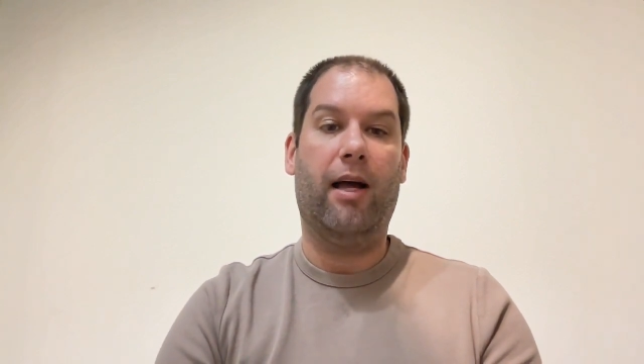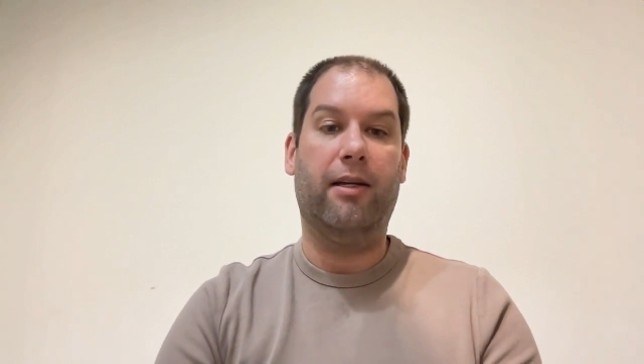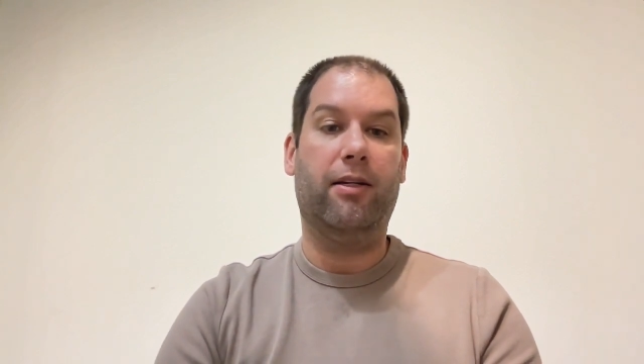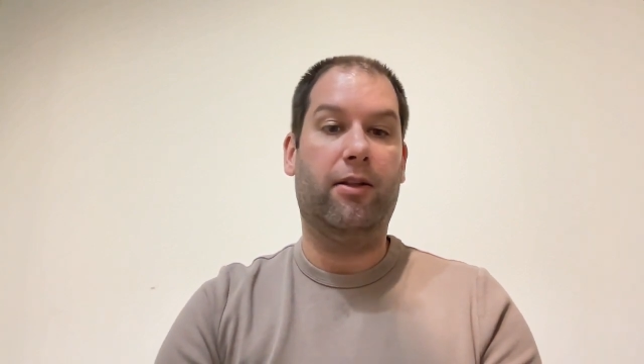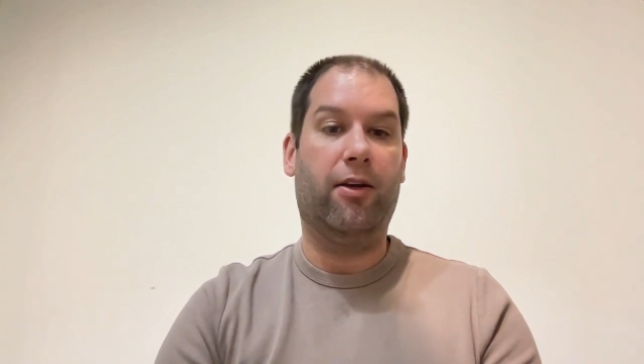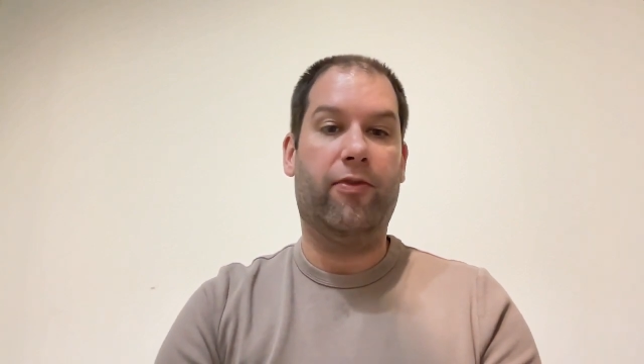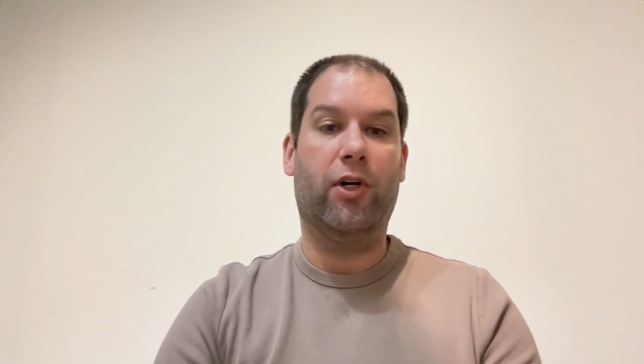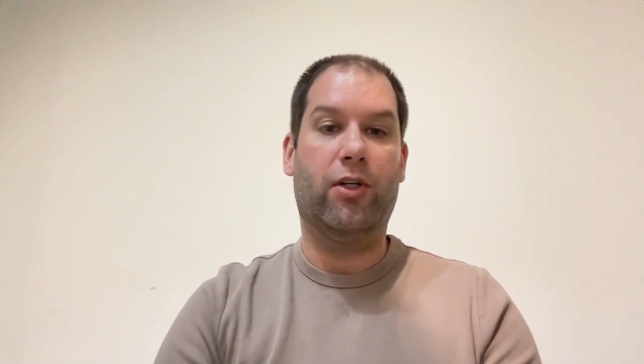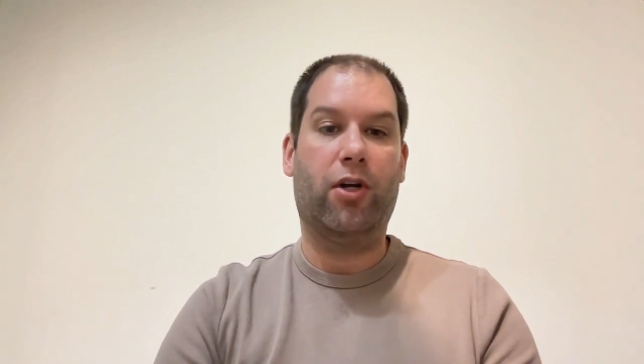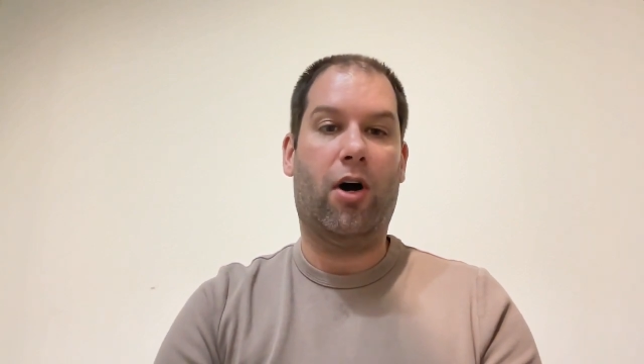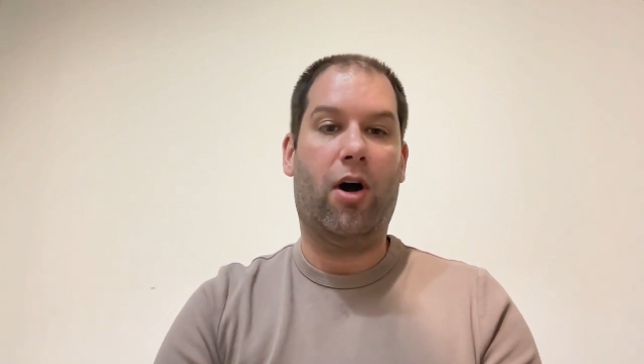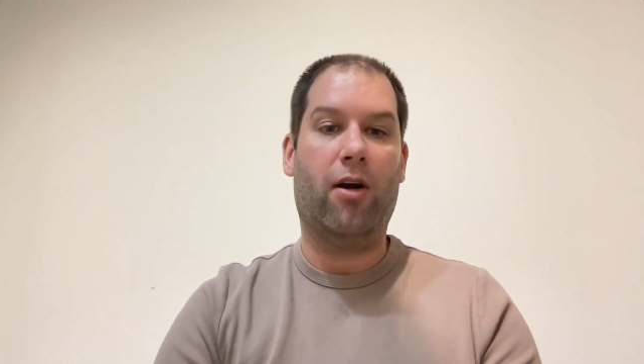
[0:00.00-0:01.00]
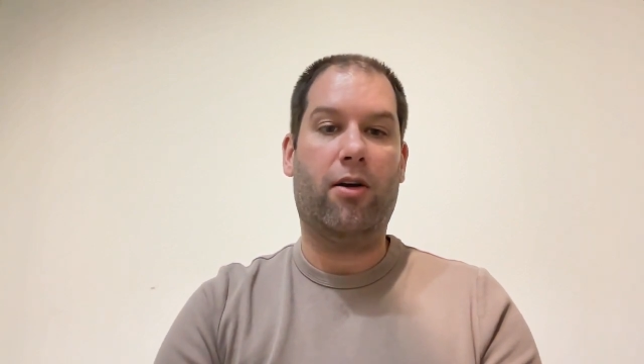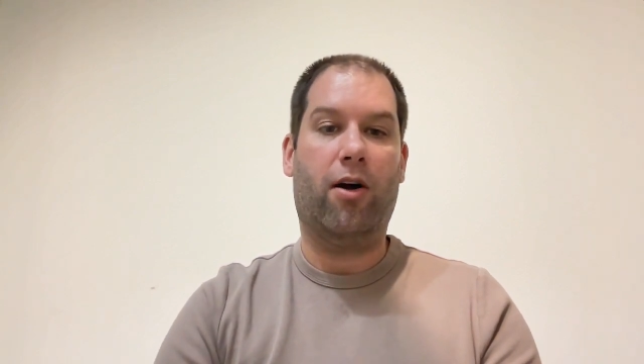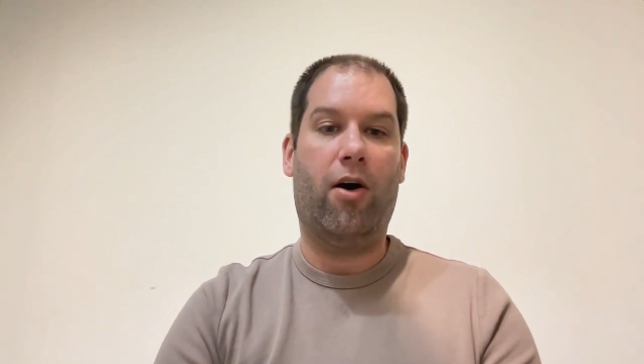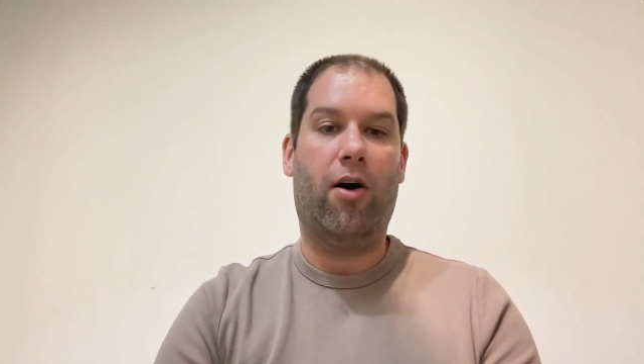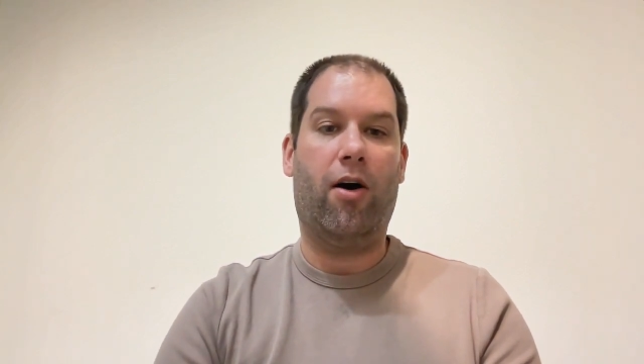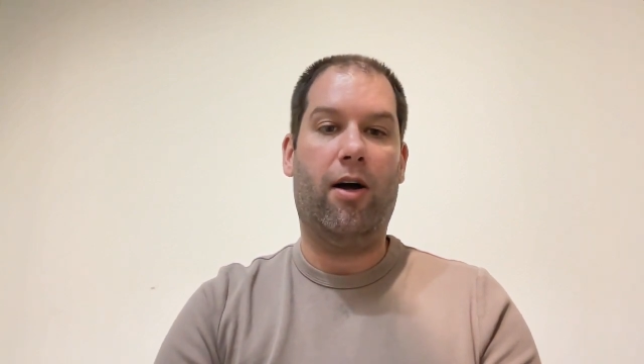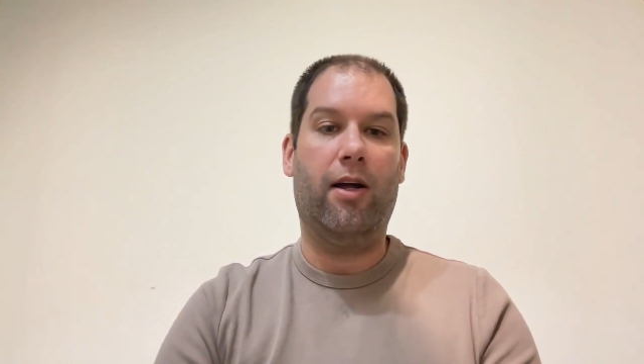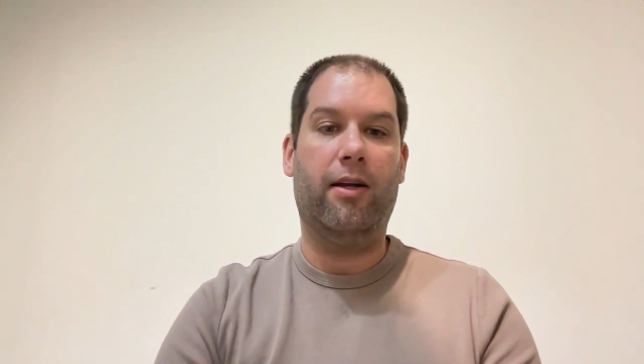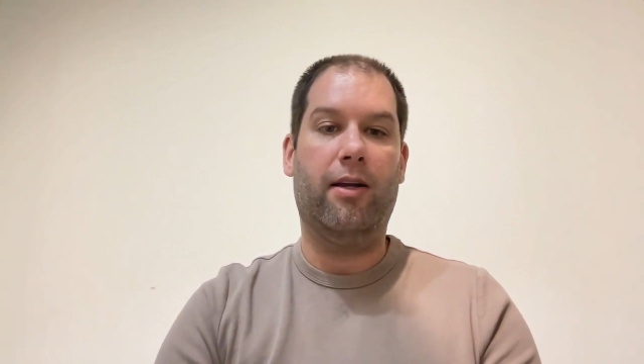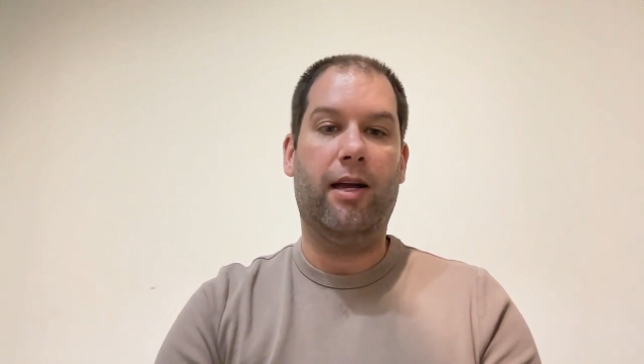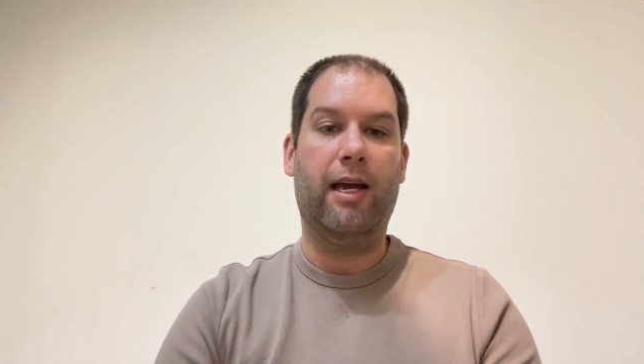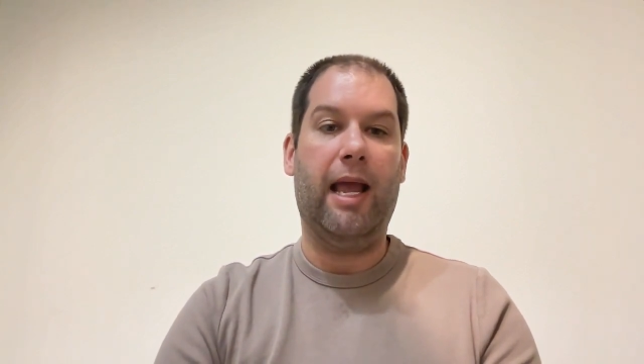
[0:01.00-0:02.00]
deliver a talk
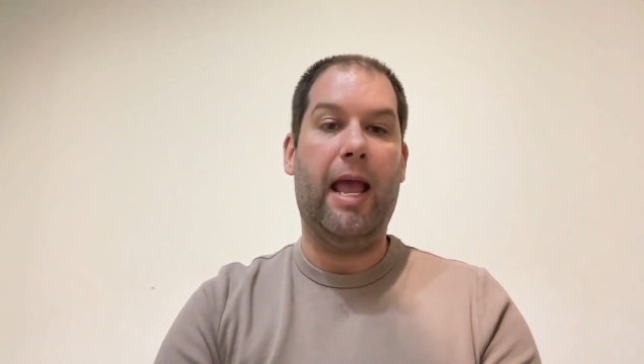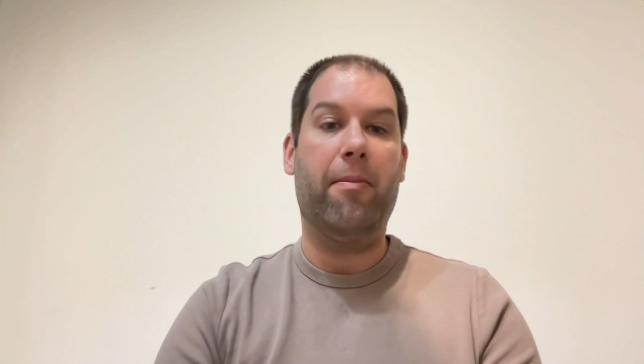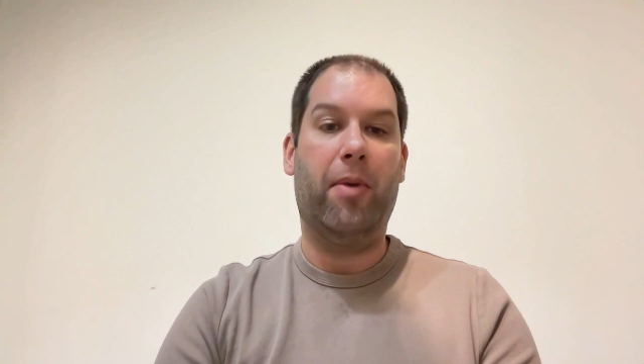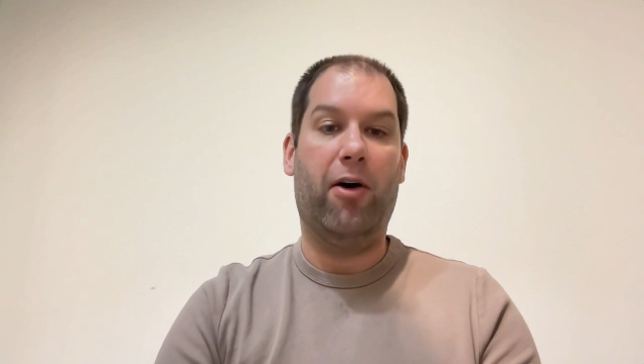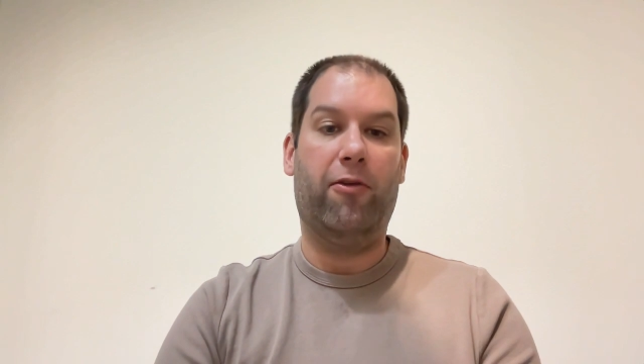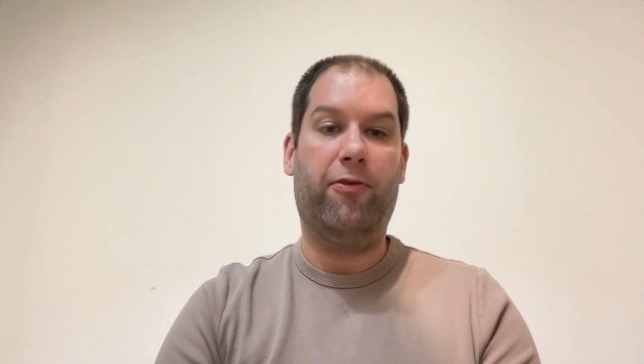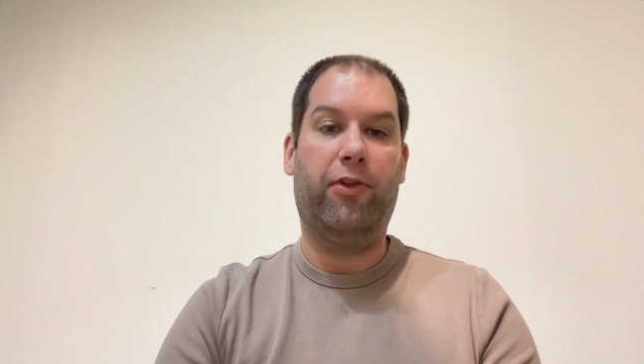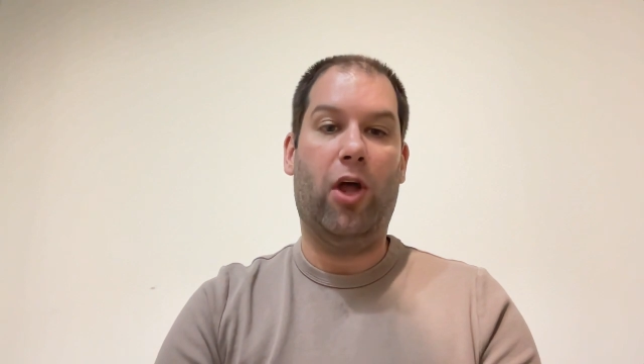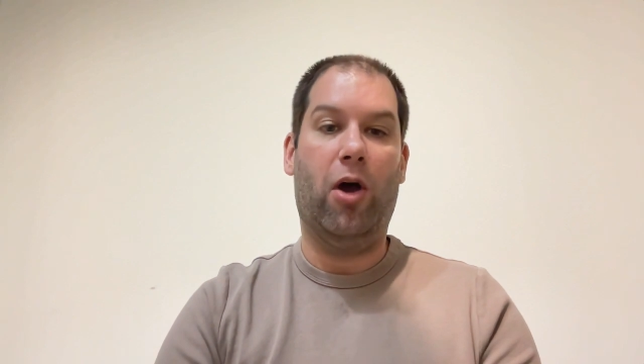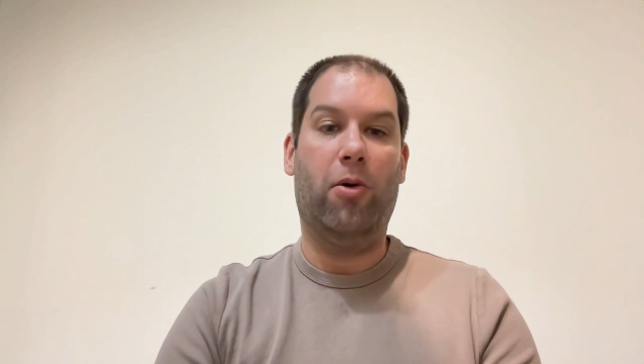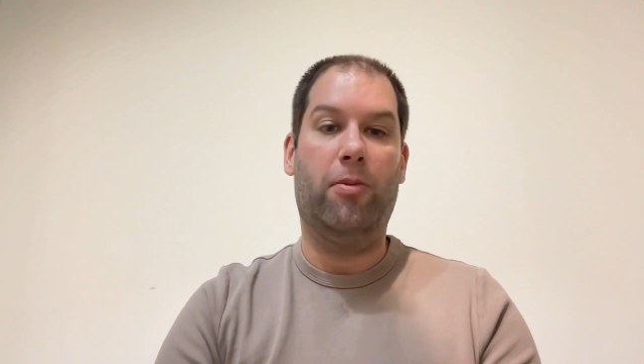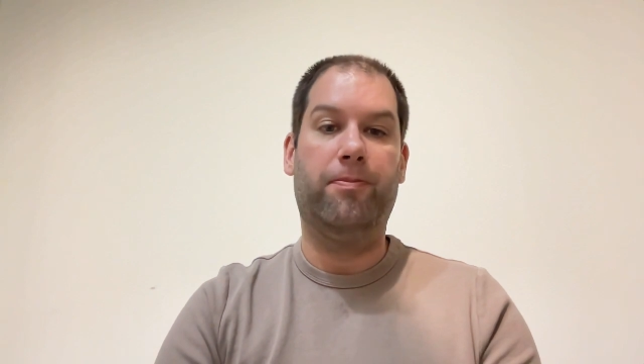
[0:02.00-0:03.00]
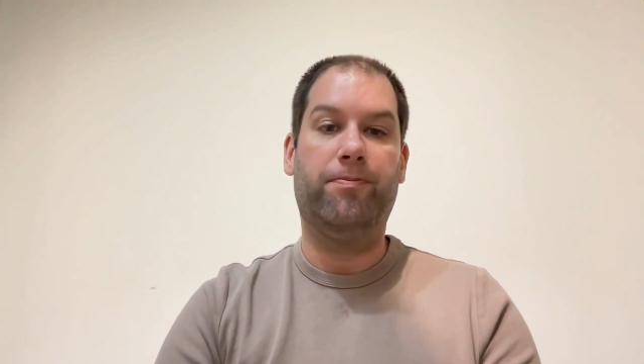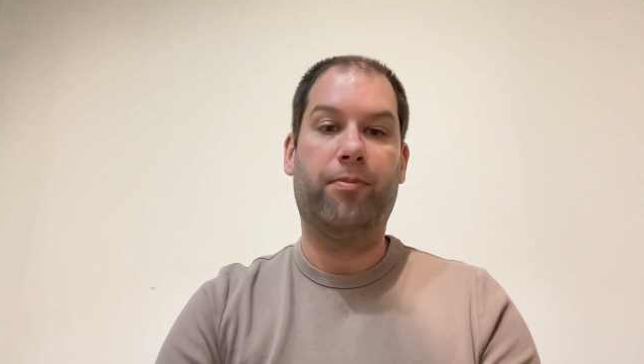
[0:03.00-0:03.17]
on MLflow.